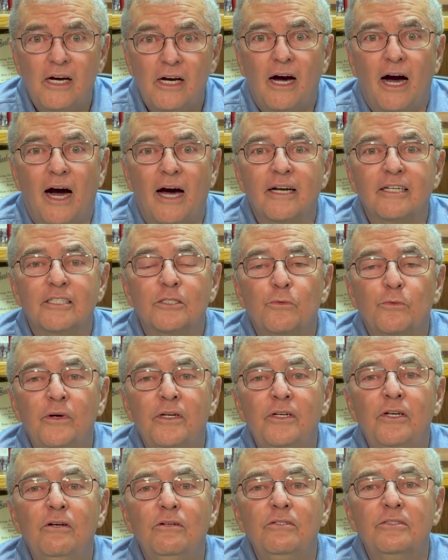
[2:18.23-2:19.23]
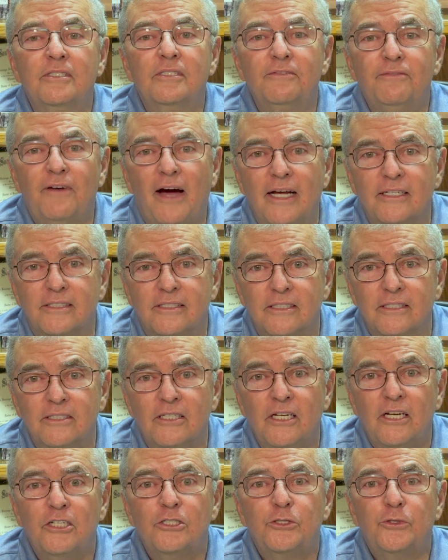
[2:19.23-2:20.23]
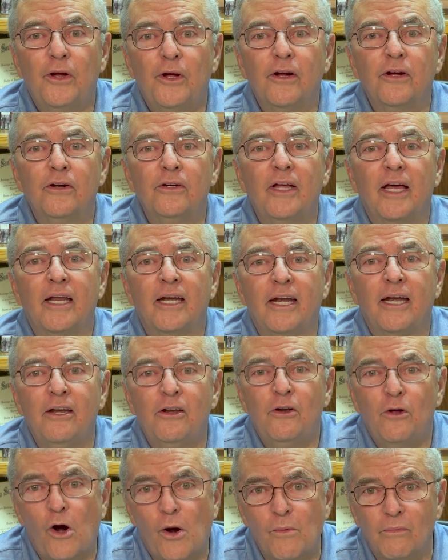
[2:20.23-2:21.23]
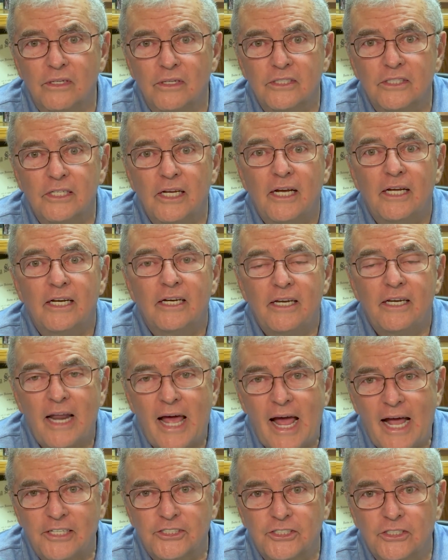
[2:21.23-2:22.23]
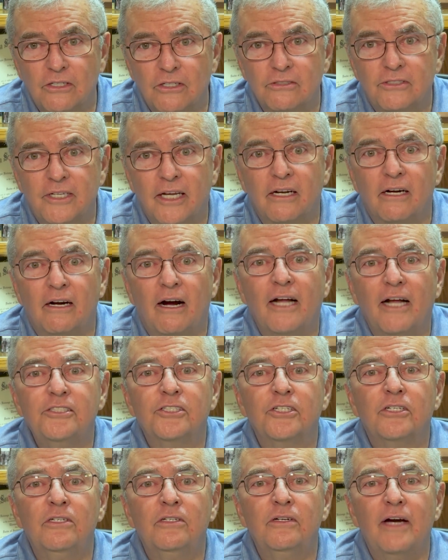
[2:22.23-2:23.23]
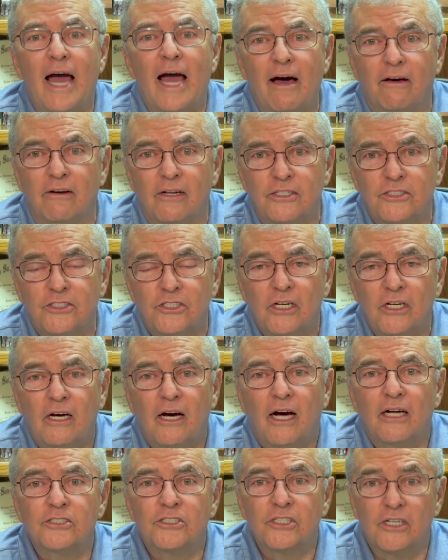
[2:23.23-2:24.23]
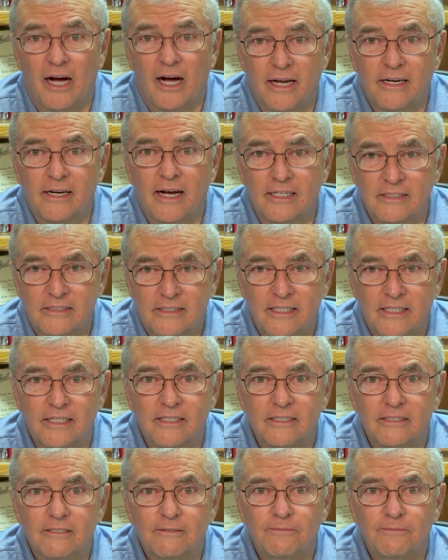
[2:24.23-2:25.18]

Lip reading: on its Windows devices triggered an enormous national technological outage on July 19th.